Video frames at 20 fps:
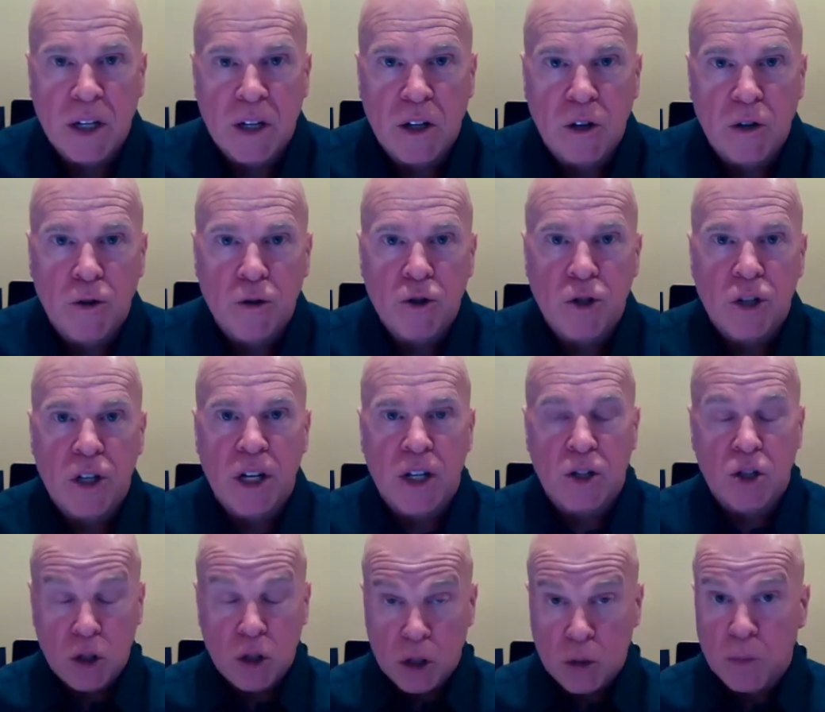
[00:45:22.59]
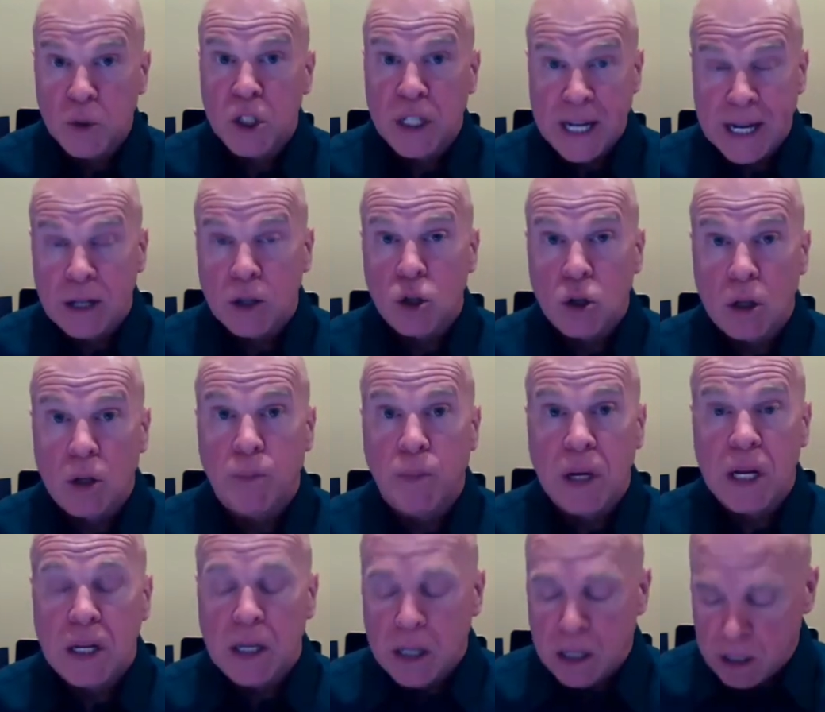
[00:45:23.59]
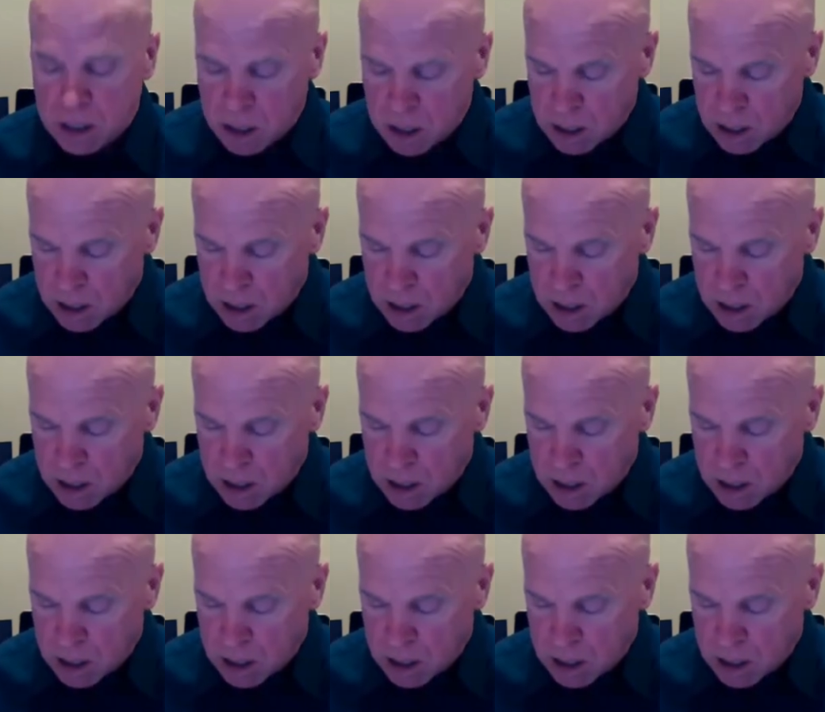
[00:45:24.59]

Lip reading: conclusion as a substantial opinion